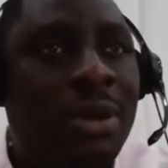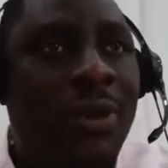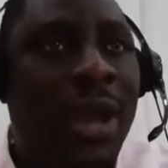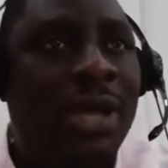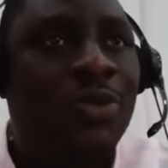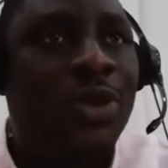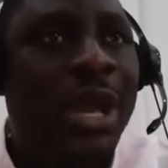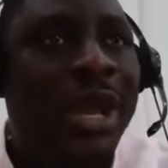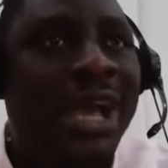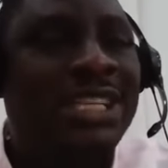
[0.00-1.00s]
right? We
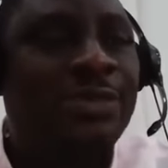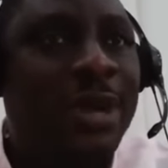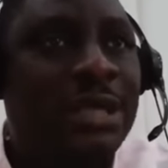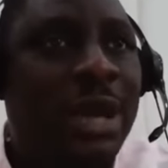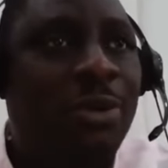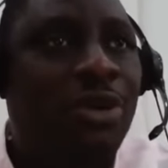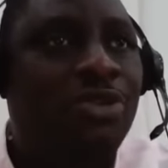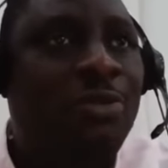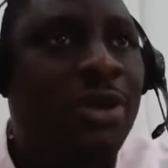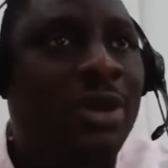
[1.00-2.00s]
expect that
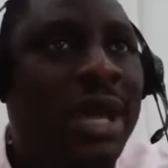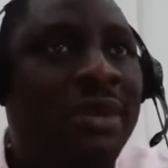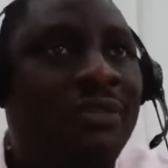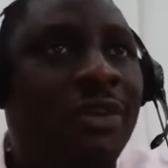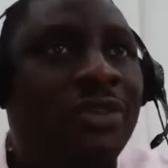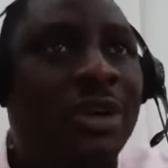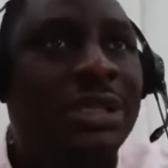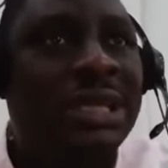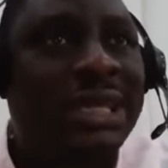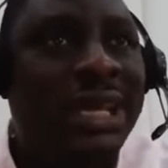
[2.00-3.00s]
because we are not getting involved on
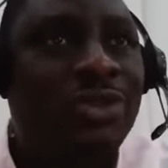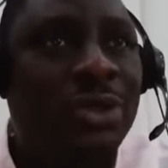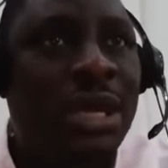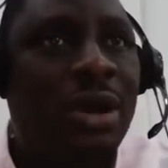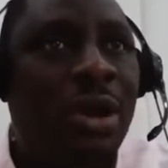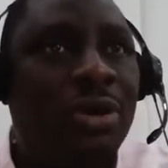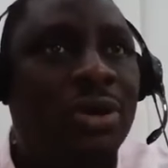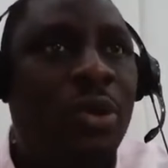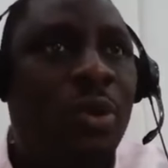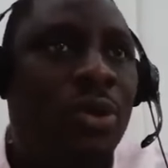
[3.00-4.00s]
the day-to-day or
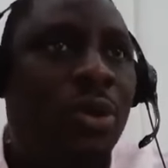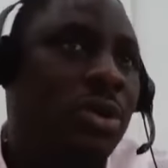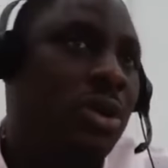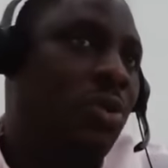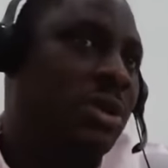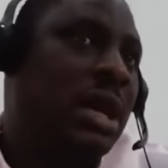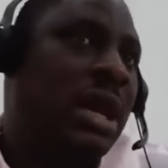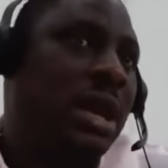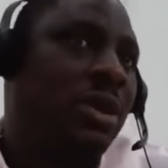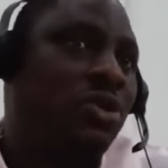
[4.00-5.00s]
the
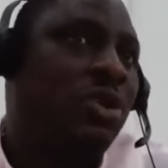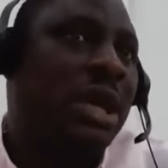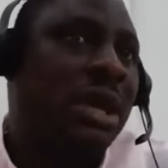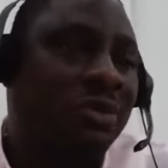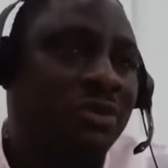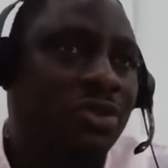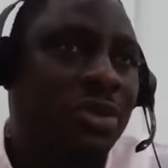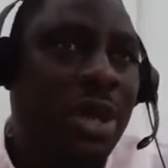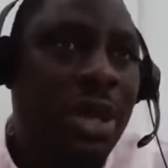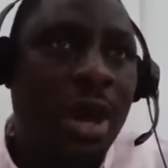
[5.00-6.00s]
quarterly review,
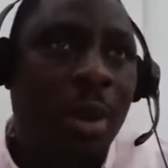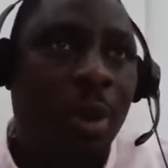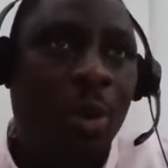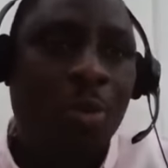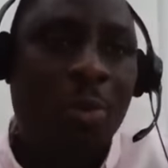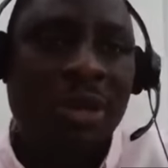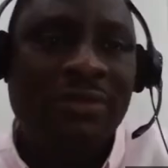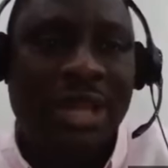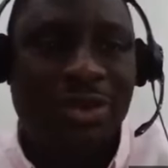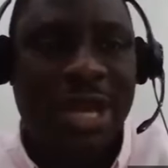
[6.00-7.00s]
or we believe
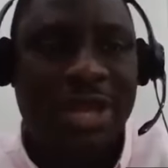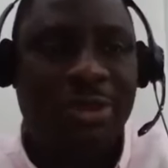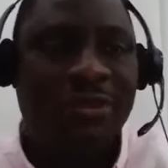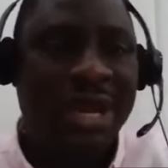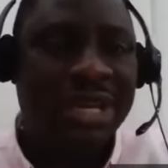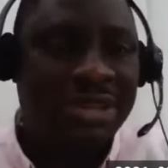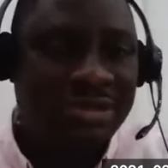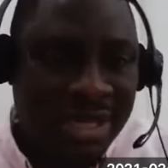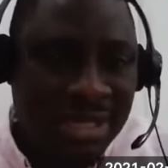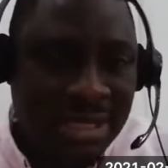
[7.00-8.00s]
that you guys will have an
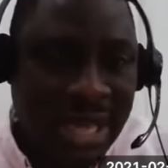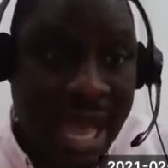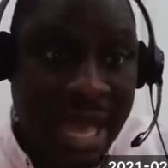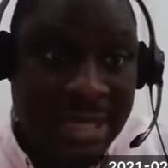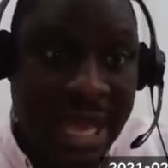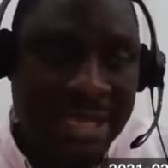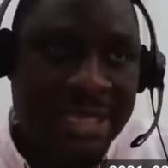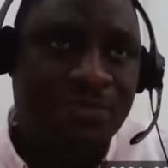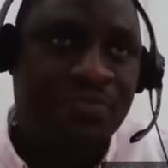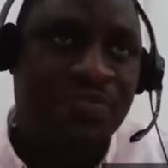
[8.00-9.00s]
interest at
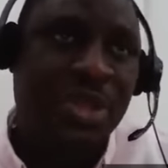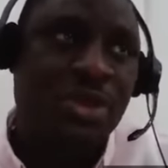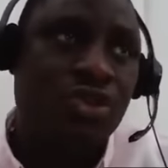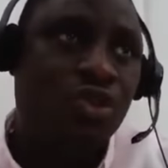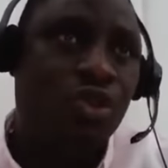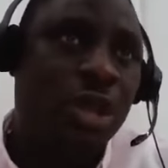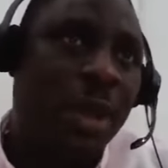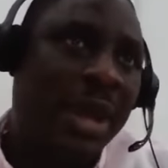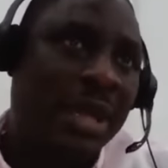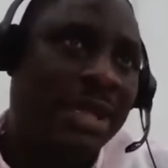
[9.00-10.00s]
heart. So that's
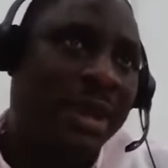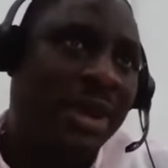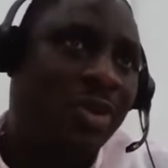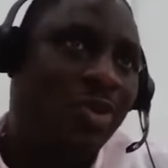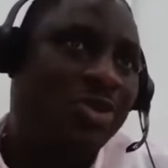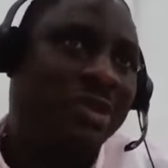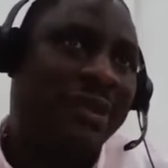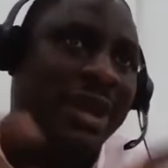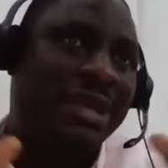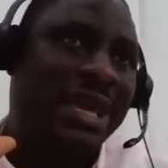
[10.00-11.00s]
why a director holds a
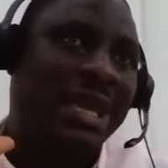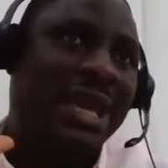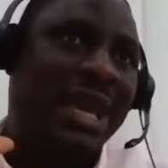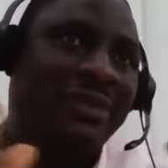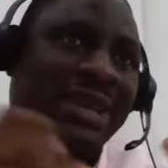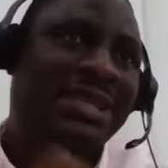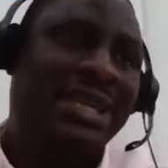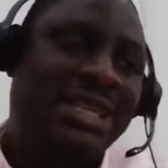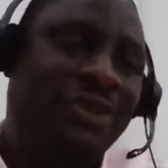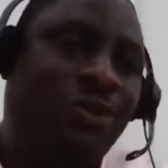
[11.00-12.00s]
very key and a very
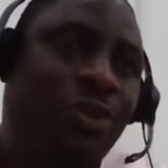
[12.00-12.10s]
sensitive